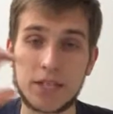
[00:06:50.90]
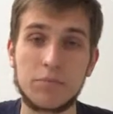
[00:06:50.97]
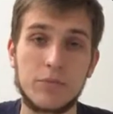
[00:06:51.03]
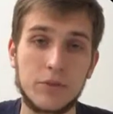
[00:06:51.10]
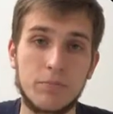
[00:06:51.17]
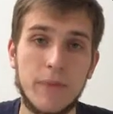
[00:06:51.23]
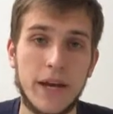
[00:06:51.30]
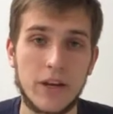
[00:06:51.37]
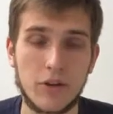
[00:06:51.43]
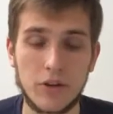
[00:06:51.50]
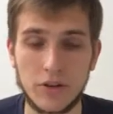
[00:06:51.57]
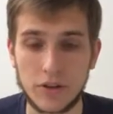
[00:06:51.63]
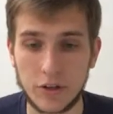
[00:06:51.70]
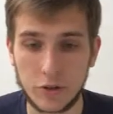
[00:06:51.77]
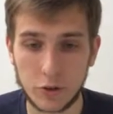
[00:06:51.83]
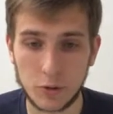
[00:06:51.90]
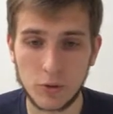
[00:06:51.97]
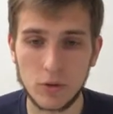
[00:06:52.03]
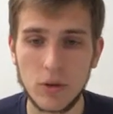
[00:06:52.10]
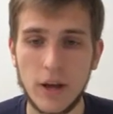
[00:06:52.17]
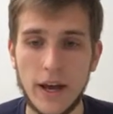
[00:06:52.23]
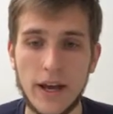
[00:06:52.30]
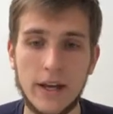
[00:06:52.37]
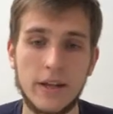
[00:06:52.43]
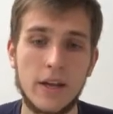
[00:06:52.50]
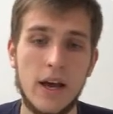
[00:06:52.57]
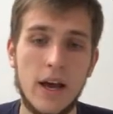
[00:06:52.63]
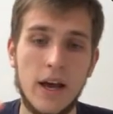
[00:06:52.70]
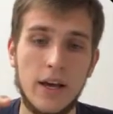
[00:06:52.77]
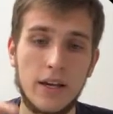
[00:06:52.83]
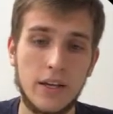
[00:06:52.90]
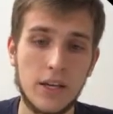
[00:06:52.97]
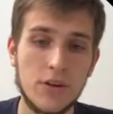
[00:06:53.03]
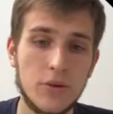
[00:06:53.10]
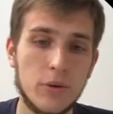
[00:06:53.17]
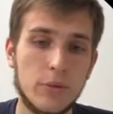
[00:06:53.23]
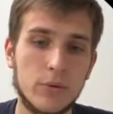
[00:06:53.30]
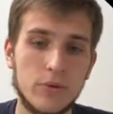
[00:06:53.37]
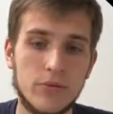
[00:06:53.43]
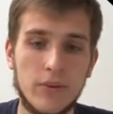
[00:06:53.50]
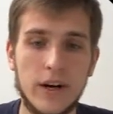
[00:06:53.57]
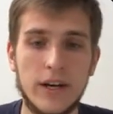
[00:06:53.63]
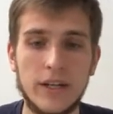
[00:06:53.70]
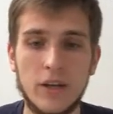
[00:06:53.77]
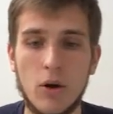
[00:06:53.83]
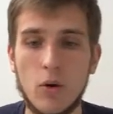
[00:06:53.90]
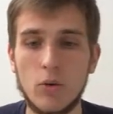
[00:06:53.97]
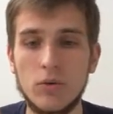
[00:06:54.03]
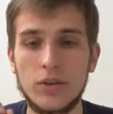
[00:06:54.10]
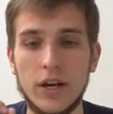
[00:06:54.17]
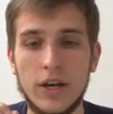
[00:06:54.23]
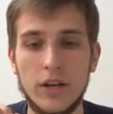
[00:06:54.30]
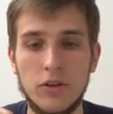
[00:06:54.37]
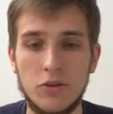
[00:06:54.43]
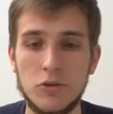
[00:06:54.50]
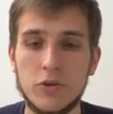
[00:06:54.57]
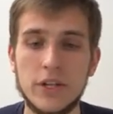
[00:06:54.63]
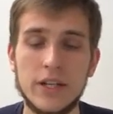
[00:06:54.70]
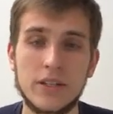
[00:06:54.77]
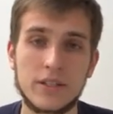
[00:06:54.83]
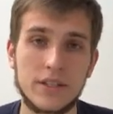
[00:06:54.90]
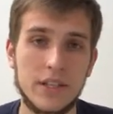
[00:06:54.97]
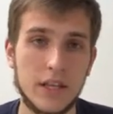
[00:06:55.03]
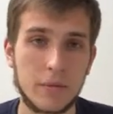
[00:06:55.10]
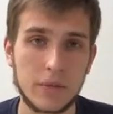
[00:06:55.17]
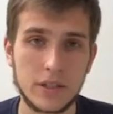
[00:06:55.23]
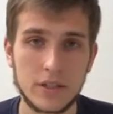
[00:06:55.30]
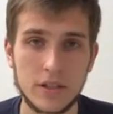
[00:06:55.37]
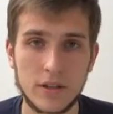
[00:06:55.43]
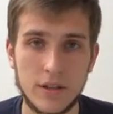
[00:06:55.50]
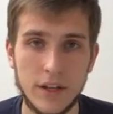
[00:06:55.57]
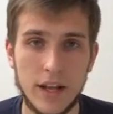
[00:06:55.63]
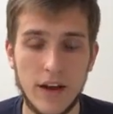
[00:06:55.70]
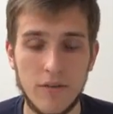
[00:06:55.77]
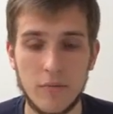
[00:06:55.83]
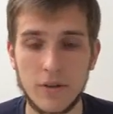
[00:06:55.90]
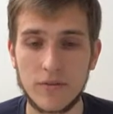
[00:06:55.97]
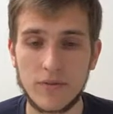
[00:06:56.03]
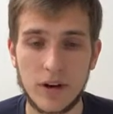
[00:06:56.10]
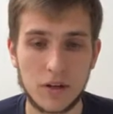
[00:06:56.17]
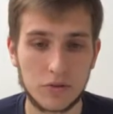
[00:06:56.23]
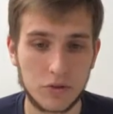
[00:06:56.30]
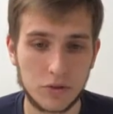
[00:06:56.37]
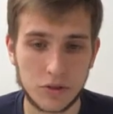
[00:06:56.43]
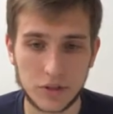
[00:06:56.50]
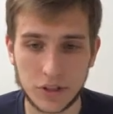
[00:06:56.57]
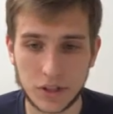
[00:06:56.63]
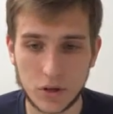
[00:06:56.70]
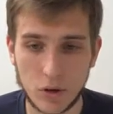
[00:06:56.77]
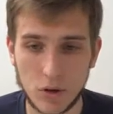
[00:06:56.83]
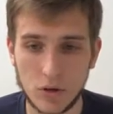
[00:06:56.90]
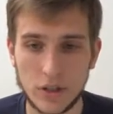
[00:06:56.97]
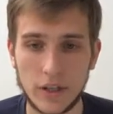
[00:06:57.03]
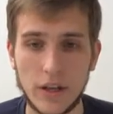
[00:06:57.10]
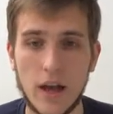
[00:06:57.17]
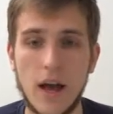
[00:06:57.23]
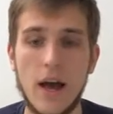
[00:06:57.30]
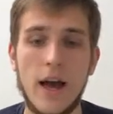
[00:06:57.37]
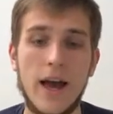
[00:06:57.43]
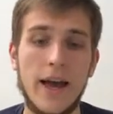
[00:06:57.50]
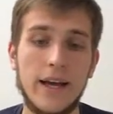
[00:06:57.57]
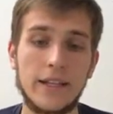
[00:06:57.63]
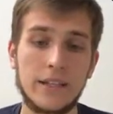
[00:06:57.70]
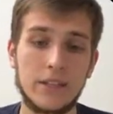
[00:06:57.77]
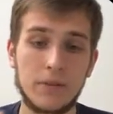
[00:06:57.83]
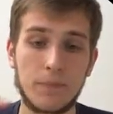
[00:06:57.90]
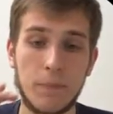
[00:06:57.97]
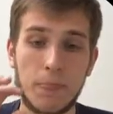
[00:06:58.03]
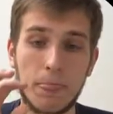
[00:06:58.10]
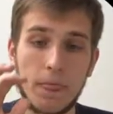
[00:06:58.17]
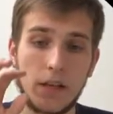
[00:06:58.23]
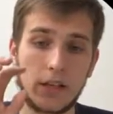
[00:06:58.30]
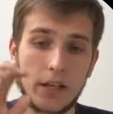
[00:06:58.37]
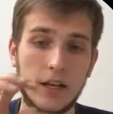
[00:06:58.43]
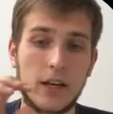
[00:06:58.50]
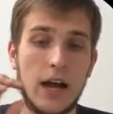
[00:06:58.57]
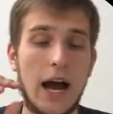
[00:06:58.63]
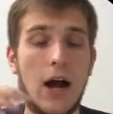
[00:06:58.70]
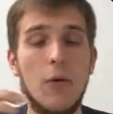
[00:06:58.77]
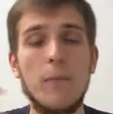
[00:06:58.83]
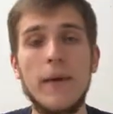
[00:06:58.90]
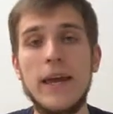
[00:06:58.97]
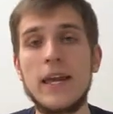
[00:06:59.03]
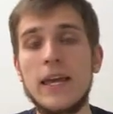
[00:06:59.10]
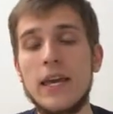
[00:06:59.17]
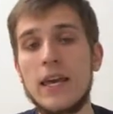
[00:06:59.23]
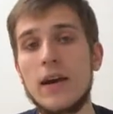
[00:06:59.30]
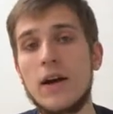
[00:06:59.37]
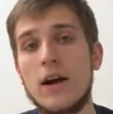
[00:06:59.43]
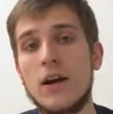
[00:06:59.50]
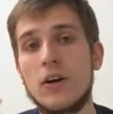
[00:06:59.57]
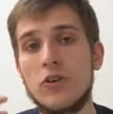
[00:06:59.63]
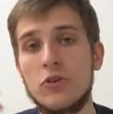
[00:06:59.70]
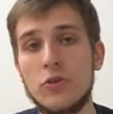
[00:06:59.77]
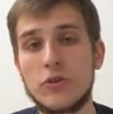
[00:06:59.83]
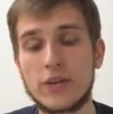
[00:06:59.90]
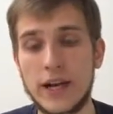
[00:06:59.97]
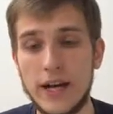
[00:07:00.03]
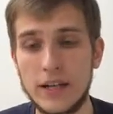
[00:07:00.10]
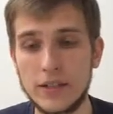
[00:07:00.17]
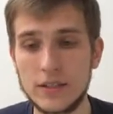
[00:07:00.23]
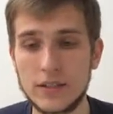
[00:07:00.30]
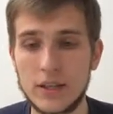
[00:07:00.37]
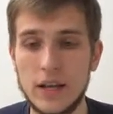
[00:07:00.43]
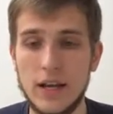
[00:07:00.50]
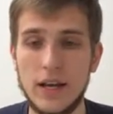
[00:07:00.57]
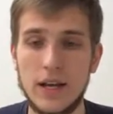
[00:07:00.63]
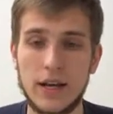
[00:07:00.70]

export menu in the tool, and here you will find all the URL segments that have been found during the crawling and like how many URLs